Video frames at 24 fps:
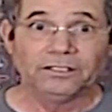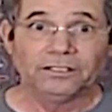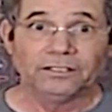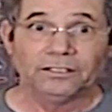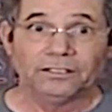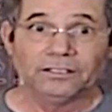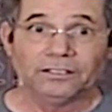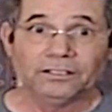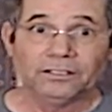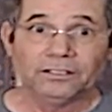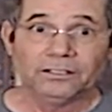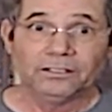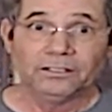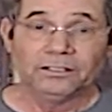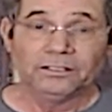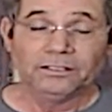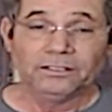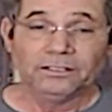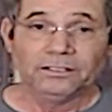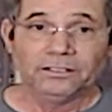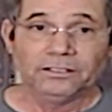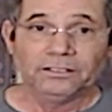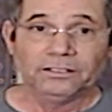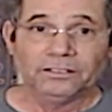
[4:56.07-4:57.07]

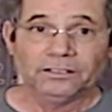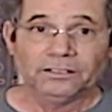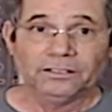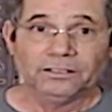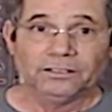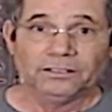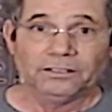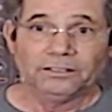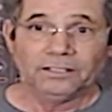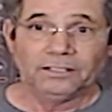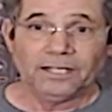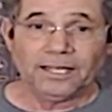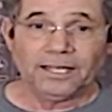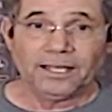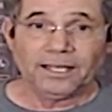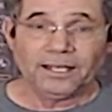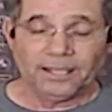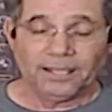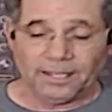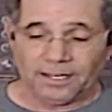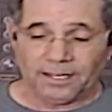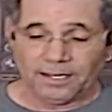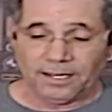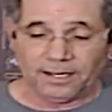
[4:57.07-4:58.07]

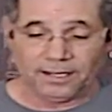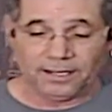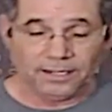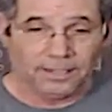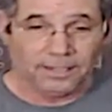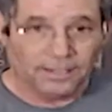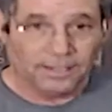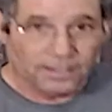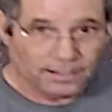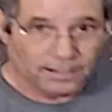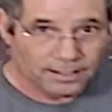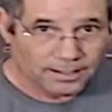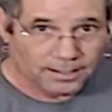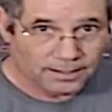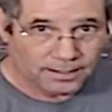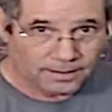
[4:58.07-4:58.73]
[no speech]